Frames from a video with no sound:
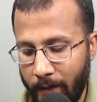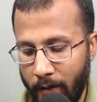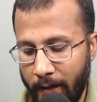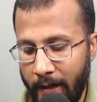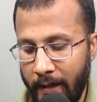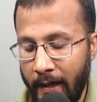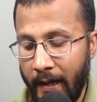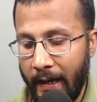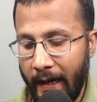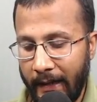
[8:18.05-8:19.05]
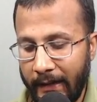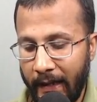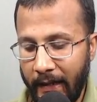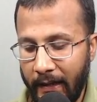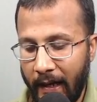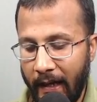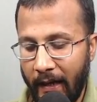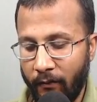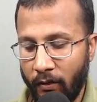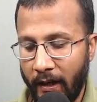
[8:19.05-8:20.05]
Okay, and then I'll
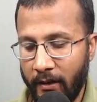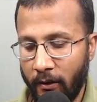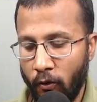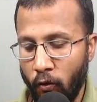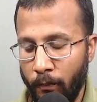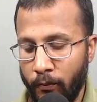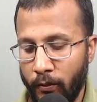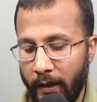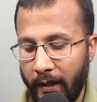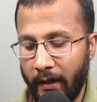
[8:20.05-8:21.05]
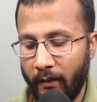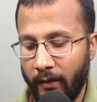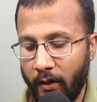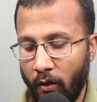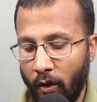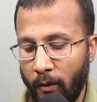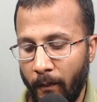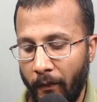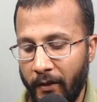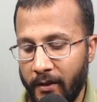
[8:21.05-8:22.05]
have to write a loop to take care of the column
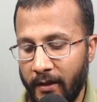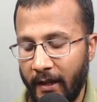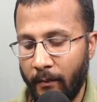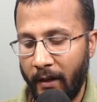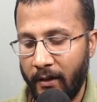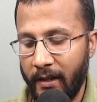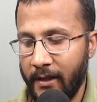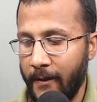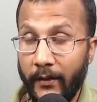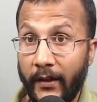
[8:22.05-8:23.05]
of the resultant matrix.